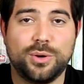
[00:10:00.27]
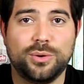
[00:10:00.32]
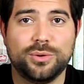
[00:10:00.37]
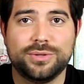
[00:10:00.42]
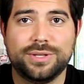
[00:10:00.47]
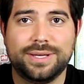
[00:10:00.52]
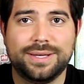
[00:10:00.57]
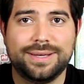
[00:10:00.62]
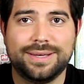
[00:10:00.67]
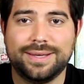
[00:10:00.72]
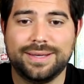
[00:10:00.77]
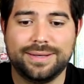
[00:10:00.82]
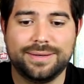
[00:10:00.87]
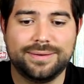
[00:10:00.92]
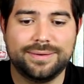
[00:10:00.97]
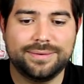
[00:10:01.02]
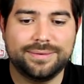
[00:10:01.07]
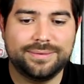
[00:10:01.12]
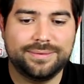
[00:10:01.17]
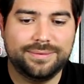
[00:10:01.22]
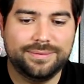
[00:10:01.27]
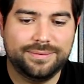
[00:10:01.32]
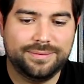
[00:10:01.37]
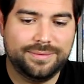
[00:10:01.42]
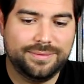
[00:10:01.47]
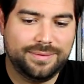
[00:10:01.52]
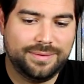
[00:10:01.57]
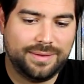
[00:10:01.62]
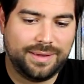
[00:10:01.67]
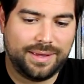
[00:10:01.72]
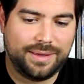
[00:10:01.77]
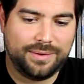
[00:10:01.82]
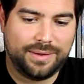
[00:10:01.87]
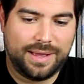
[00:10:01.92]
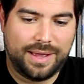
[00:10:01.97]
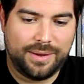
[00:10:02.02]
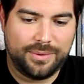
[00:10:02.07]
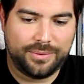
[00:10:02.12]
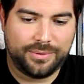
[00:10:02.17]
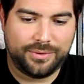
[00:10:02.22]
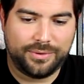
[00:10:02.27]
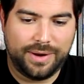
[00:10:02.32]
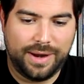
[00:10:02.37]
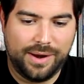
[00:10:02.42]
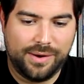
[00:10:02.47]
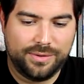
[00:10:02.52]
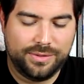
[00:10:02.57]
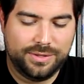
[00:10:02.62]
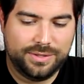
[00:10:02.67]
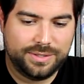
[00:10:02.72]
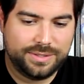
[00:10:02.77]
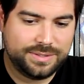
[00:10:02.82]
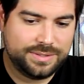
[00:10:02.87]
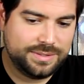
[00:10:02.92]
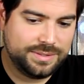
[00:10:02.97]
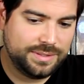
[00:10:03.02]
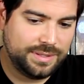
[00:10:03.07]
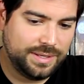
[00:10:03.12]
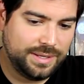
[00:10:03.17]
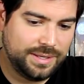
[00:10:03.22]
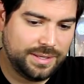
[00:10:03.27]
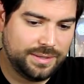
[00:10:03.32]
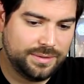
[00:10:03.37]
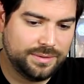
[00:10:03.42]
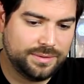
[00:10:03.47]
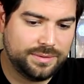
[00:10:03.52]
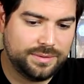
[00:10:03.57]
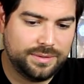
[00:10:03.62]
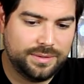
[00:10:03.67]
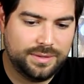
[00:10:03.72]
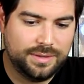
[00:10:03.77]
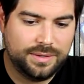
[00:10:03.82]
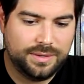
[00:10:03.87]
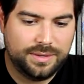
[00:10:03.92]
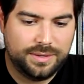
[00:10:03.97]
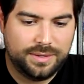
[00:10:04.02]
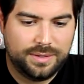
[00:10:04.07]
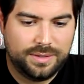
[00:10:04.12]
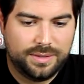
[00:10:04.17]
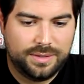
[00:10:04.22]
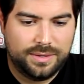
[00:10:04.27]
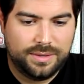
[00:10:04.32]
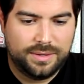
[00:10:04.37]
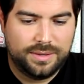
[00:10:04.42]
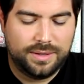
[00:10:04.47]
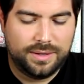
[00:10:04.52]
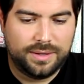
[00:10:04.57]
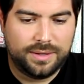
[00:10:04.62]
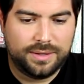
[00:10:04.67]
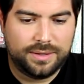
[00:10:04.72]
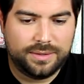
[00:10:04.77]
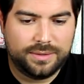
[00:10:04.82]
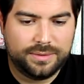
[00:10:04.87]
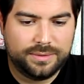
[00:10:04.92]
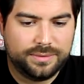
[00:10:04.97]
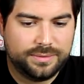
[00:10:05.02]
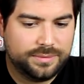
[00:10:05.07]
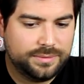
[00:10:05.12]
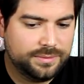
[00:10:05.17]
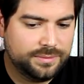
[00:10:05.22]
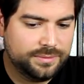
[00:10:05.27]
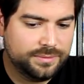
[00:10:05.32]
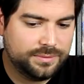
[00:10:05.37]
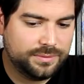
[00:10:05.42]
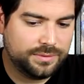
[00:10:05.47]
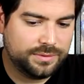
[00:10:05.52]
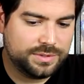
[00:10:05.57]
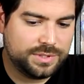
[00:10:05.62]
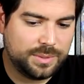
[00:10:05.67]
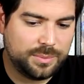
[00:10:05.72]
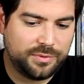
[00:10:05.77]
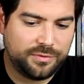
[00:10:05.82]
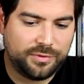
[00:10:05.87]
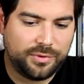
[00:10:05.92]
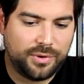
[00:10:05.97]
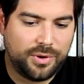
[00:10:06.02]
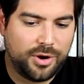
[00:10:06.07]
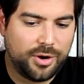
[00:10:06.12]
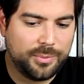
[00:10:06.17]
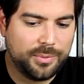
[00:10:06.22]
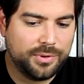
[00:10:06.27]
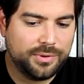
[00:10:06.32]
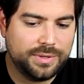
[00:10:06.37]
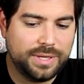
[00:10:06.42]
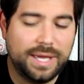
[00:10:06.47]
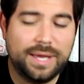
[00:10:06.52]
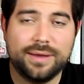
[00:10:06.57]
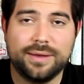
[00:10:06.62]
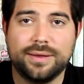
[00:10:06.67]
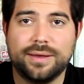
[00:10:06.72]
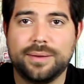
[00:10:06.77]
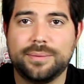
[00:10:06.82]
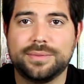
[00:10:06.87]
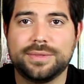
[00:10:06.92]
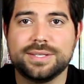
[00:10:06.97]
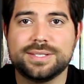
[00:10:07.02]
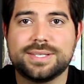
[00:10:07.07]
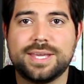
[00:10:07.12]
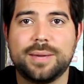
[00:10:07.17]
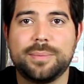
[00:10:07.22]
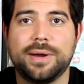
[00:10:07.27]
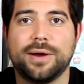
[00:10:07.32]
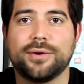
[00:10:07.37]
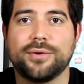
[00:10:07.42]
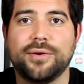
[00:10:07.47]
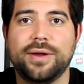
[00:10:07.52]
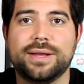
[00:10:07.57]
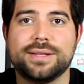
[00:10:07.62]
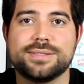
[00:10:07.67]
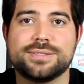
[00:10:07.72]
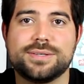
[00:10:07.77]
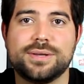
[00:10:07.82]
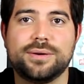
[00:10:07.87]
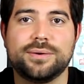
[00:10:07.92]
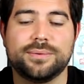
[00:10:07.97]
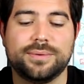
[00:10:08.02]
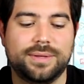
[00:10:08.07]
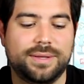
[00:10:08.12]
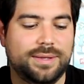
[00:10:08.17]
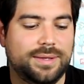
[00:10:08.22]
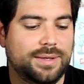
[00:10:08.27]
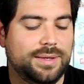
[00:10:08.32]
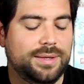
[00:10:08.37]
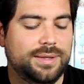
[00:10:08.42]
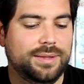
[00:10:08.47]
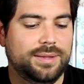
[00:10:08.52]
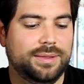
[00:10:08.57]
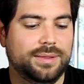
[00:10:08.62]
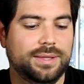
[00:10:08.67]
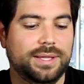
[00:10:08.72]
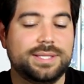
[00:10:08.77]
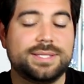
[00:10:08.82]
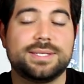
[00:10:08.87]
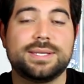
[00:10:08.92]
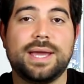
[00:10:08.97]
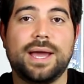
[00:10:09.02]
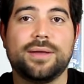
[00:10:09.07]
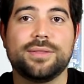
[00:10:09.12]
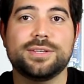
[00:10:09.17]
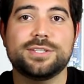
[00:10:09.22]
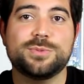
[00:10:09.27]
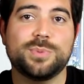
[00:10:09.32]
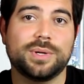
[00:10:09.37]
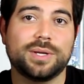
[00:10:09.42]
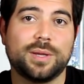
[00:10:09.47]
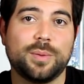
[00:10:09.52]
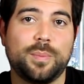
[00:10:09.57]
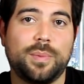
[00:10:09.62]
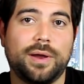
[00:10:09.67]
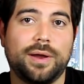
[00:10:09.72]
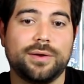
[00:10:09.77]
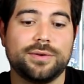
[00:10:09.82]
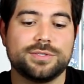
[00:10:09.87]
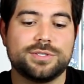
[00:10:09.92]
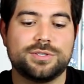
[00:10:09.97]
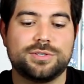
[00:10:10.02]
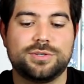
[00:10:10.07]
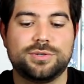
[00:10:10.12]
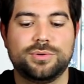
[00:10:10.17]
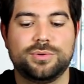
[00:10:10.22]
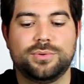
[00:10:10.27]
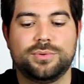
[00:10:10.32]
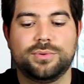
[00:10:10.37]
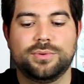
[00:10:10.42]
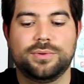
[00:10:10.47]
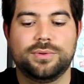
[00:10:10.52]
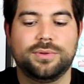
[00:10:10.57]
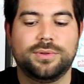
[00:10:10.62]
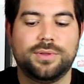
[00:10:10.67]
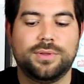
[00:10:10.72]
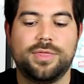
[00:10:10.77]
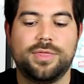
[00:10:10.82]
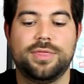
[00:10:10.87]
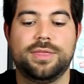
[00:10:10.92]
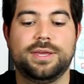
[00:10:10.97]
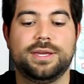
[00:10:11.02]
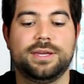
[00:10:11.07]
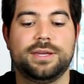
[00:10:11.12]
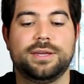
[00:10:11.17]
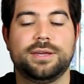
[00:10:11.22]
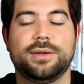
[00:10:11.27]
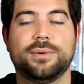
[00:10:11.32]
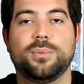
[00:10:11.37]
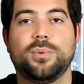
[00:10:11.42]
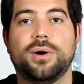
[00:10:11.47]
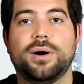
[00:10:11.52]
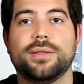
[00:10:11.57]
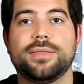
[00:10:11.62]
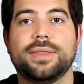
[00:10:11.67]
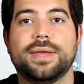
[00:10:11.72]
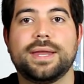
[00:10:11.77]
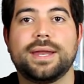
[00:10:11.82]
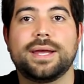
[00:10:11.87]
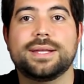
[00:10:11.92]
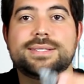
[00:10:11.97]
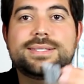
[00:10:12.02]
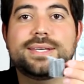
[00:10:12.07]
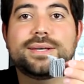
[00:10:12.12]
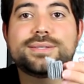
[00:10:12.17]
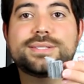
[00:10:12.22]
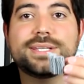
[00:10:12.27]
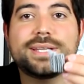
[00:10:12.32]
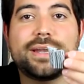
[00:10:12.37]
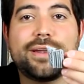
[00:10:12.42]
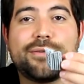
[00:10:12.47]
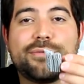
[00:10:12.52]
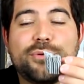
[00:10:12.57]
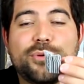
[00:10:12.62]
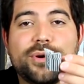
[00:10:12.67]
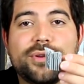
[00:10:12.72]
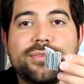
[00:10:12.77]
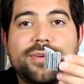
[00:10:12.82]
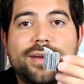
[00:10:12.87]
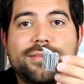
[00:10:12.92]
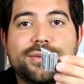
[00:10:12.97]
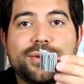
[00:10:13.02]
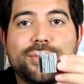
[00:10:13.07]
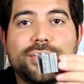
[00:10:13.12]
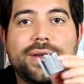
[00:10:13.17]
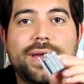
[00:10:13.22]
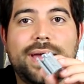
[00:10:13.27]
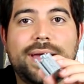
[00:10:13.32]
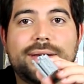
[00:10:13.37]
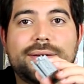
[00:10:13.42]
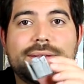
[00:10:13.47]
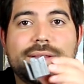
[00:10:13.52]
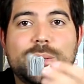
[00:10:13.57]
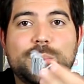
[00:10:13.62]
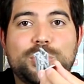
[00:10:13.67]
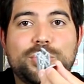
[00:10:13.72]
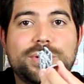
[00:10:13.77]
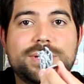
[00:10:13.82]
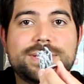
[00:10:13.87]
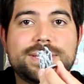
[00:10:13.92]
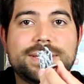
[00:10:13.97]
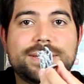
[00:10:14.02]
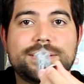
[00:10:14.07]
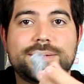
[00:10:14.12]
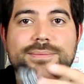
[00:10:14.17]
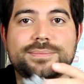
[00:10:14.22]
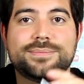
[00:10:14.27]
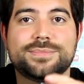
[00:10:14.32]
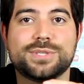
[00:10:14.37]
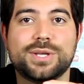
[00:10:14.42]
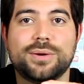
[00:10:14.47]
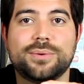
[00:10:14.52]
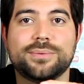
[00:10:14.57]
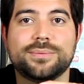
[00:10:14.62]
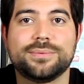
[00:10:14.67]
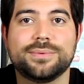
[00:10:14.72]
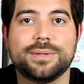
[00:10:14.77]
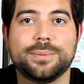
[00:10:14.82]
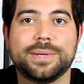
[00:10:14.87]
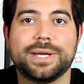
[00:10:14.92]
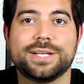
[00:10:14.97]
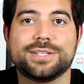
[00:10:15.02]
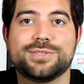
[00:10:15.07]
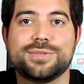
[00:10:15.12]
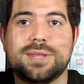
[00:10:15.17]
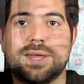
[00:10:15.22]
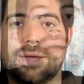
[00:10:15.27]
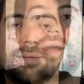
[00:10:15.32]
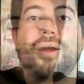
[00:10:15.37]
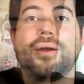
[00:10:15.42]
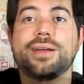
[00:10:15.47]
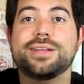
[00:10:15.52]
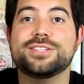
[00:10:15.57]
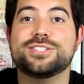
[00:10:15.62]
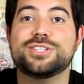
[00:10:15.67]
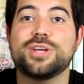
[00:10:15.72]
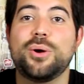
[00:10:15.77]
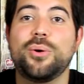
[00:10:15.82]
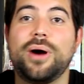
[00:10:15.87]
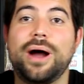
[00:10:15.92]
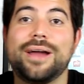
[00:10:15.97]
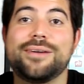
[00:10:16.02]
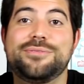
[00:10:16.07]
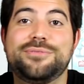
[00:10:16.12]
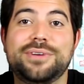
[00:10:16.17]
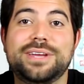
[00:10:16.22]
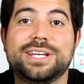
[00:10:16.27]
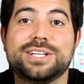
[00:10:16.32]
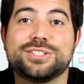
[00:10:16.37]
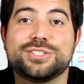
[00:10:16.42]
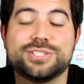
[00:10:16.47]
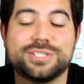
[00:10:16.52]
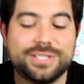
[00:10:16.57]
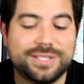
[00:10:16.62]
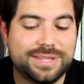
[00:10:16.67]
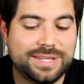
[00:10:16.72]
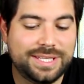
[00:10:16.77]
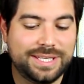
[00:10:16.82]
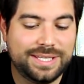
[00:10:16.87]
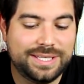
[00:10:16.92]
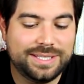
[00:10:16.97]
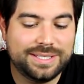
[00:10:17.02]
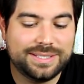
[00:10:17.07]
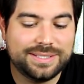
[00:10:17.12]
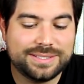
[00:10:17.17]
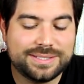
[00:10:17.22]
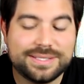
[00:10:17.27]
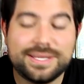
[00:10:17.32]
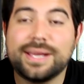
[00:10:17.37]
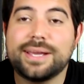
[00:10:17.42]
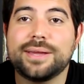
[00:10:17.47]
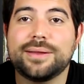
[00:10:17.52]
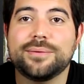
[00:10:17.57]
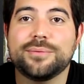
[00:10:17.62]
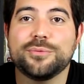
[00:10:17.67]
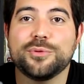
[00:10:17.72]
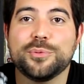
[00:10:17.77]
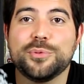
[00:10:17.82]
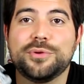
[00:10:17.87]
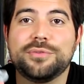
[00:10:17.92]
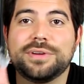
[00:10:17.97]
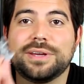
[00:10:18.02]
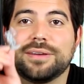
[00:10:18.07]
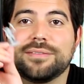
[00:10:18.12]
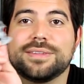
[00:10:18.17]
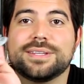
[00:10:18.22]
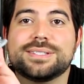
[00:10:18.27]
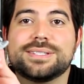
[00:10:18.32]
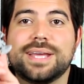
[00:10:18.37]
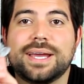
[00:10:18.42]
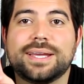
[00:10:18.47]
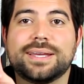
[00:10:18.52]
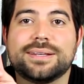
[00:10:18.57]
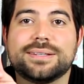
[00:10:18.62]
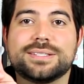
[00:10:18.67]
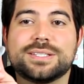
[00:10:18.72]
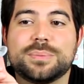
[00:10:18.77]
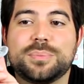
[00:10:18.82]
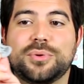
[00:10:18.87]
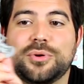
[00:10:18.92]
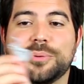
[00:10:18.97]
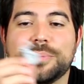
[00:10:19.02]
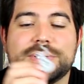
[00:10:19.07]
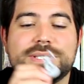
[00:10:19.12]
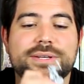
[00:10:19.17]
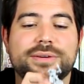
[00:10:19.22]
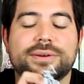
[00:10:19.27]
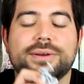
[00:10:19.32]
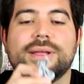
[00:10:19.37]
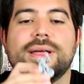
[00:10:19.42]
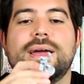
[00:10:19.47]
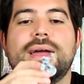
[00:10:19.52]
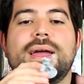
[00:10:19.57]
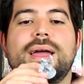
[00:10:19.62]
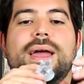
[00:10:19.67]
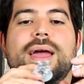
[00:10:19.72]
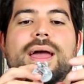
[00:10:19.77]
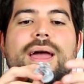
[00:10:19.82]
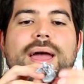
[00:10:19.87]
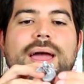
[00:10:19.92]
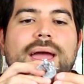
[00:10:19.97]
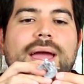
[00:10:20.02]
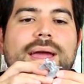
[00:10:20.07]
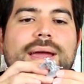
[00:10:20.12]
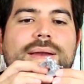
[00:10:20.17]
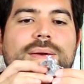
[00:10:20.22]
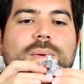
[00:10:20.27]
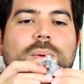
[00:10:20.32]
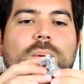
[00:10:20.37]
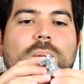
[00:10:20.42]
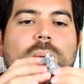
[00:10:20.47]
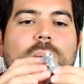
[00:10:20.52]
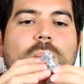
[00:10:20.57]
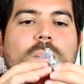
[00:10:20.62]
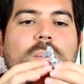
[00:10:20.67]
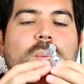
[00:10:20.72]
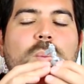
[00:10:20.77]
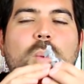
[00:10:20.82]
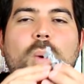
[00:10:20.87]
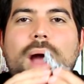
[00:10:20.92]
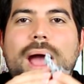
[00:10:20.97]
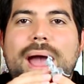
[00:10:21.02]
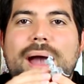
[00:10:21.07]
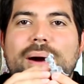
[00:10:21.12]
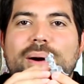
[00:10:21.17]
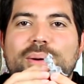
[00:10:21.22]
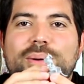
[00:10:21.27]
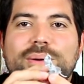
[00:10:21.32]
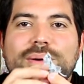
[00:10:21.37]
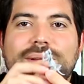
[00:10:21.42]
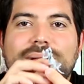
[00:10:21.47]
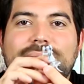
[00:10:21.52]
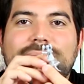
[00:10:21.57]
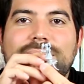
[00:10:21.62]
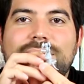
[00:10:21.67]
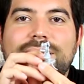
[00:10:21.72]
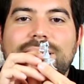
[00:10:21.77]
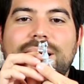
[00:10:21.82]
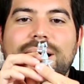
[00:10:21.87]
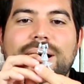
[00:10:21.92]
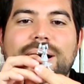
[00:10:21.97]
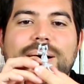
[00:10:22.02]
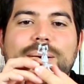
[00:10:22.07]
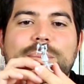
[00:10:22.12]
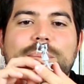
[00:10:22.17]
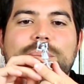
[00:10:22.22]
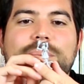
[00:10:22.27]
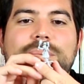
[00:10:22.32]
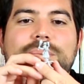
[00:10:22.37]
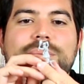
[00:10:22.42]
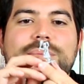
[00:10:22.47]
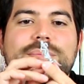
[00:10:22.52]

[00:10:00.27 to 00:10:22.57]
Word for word: holding and how her hair looks and and some of her armor. Yeah, I, this came out great. So let's see how this one compares to the one that I tilted at a 45 degree angle and printed. So let me get to that. All right, so I finished the second removing of the second support material, and wow, um,